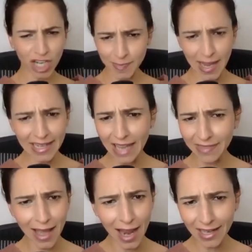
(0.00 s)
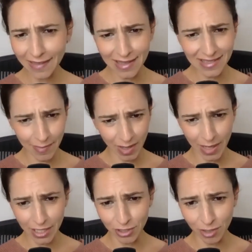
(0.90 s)
trust me. I get that. I get that statement on
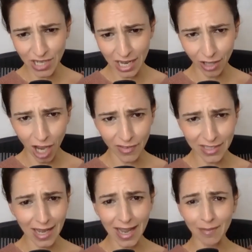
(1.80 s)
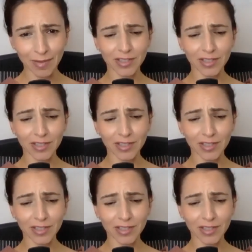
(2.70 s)
my YouTube channel all the time.